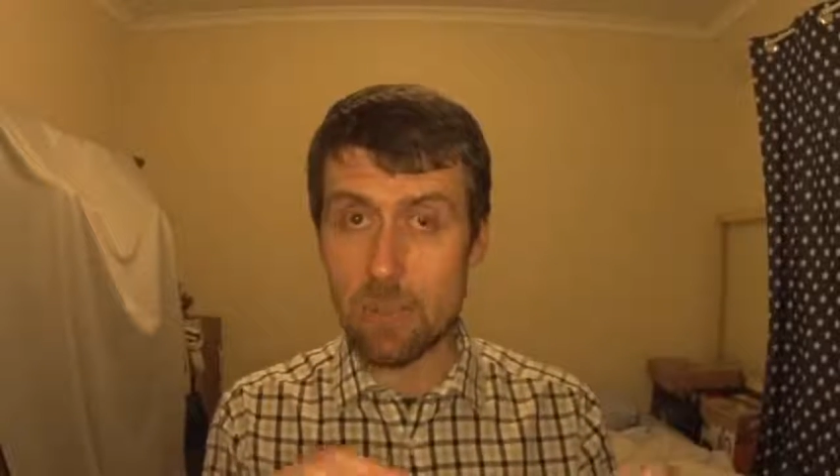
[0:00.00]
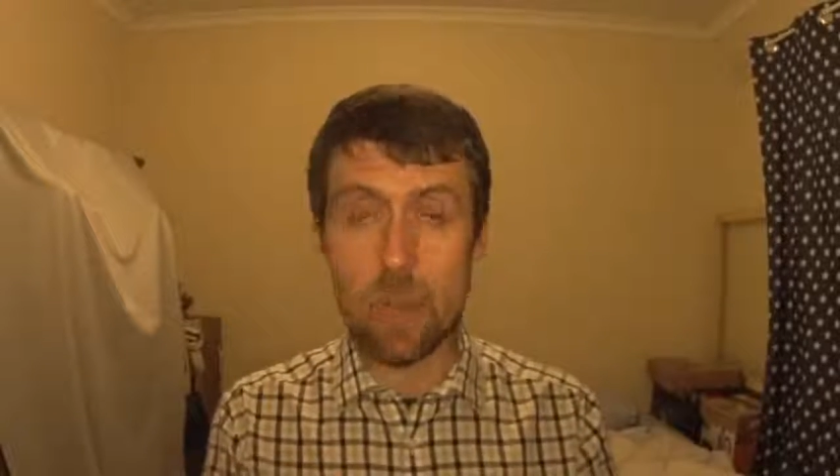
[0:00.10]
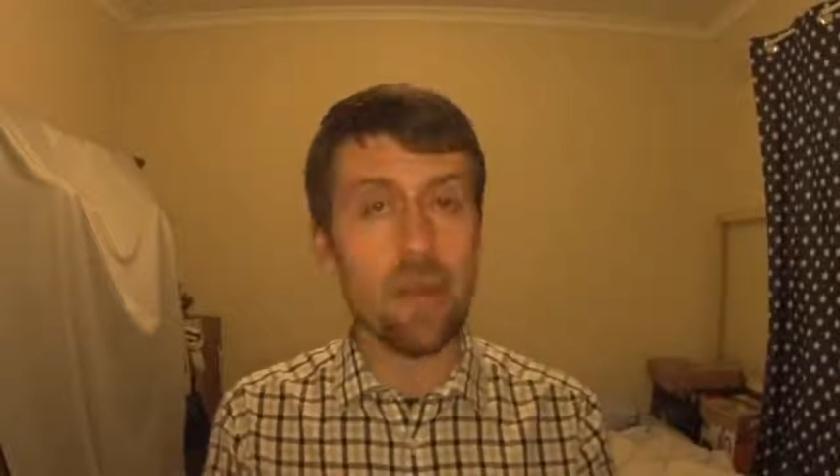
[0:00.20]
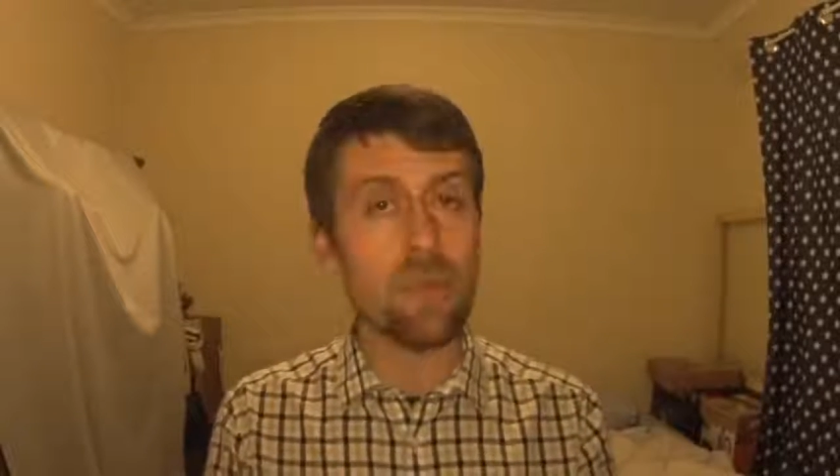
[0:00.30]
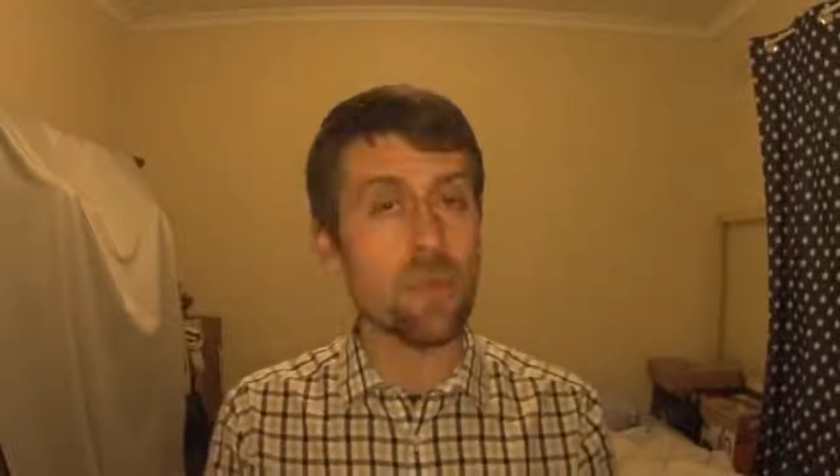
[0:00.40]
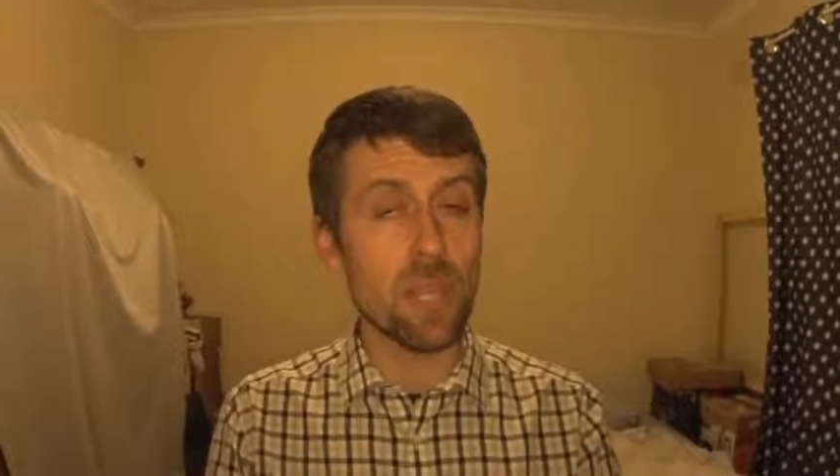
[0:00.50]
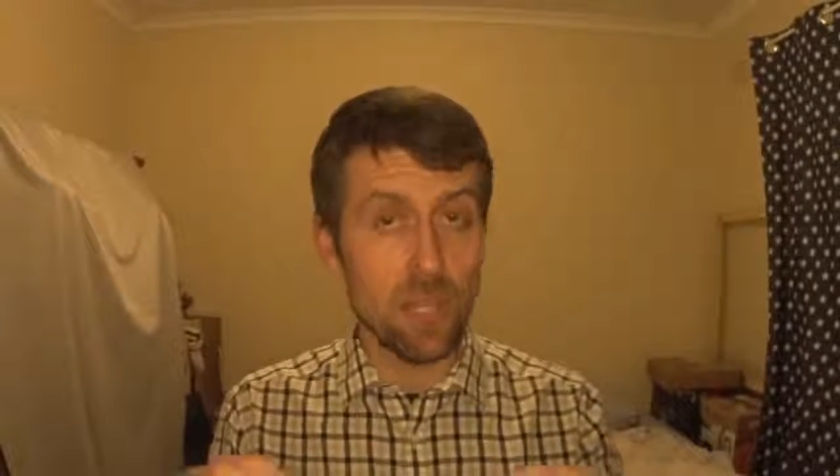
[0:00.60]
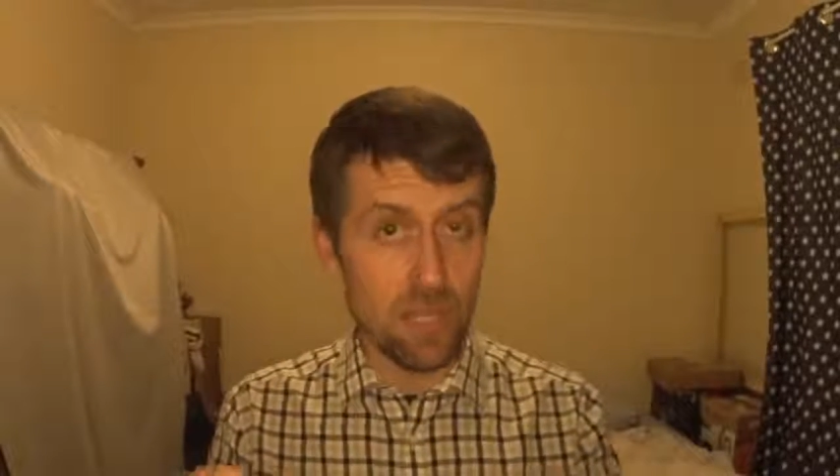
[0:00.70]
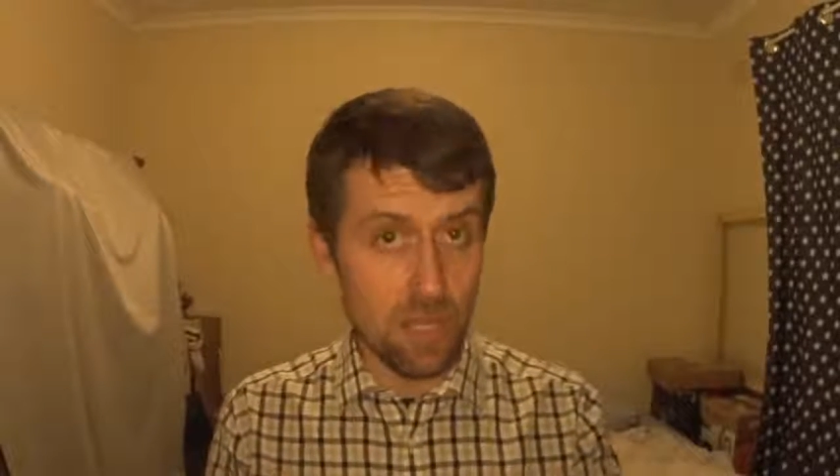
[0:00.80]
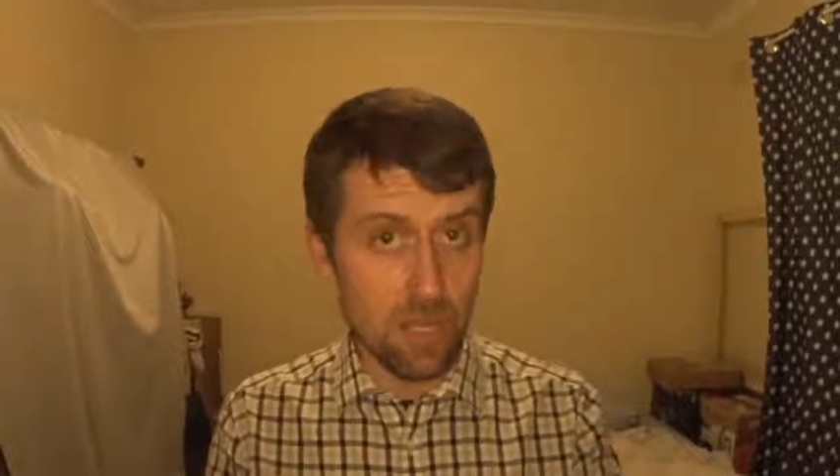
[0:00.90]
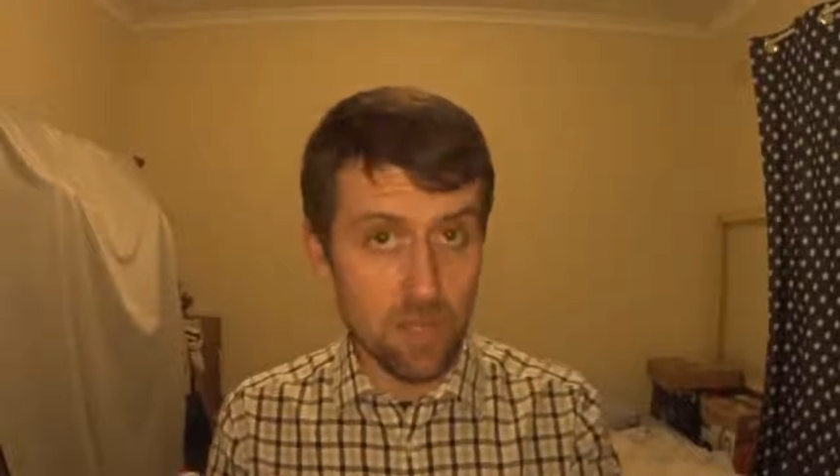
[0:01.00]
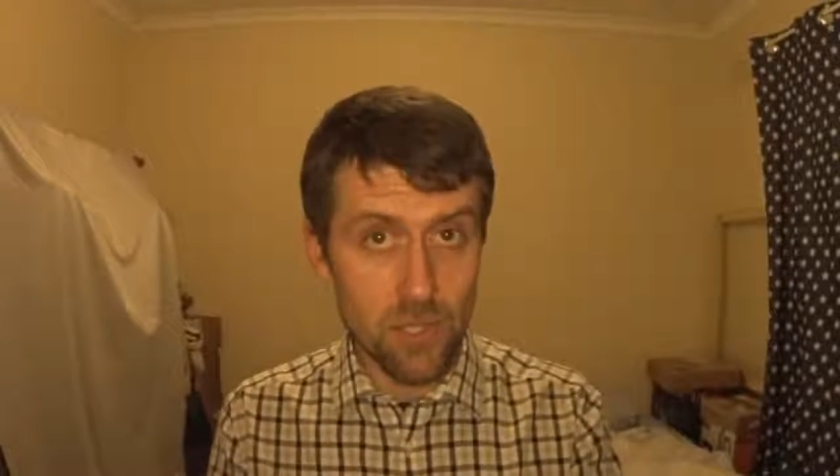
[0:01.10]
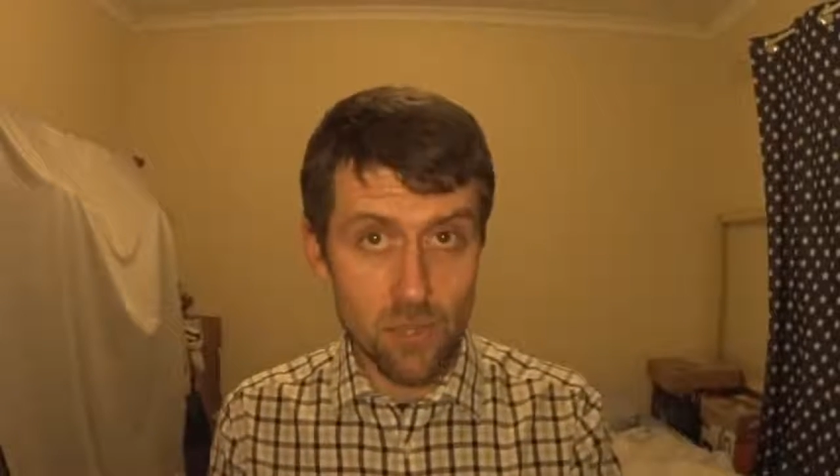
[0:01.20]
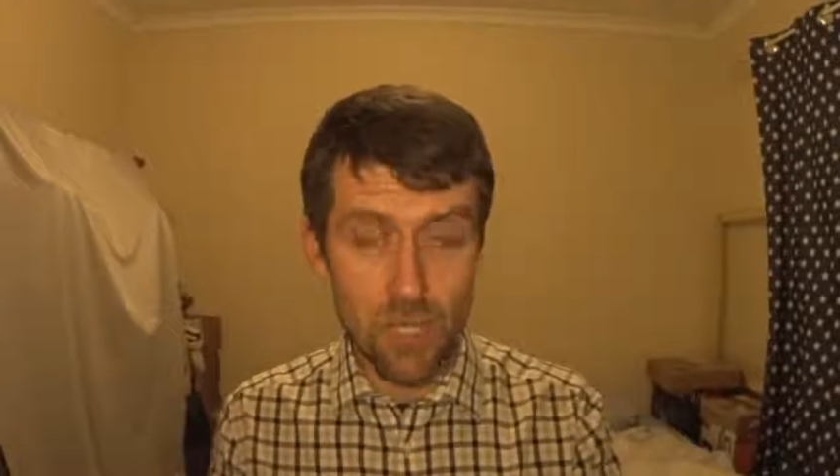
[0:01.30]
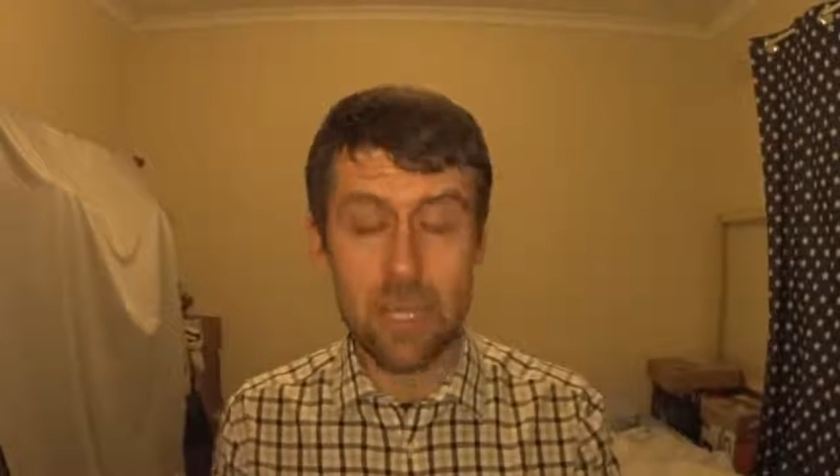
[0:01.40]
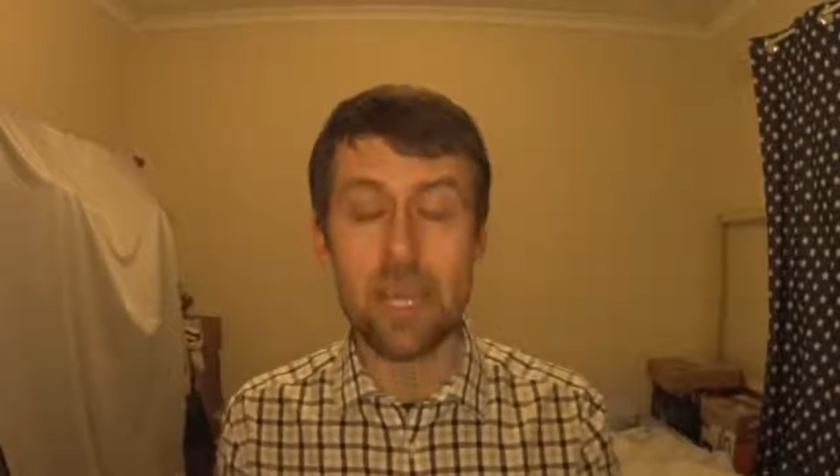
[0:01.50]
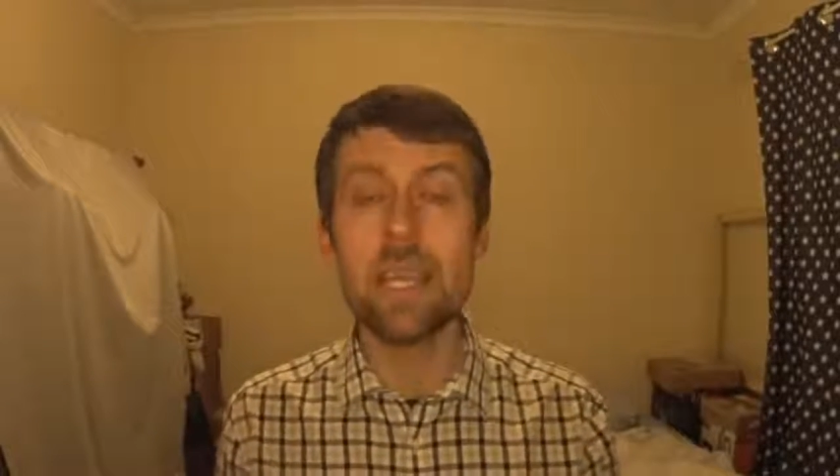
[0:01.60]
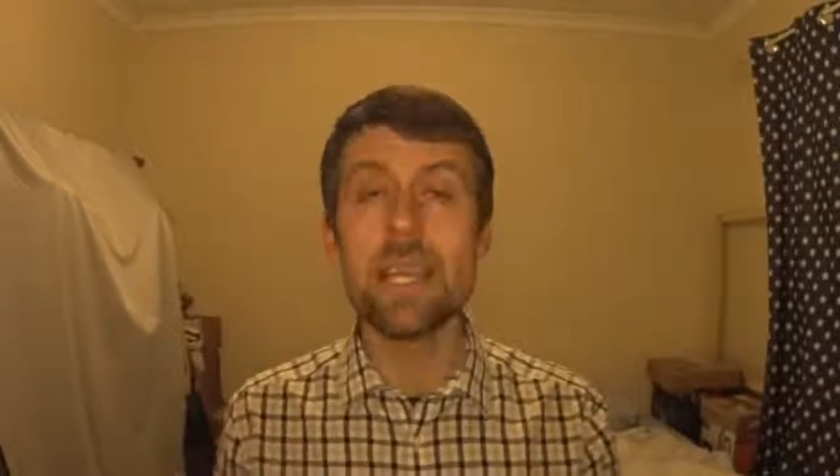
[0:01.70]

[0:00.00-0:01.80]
pathway here in Australia,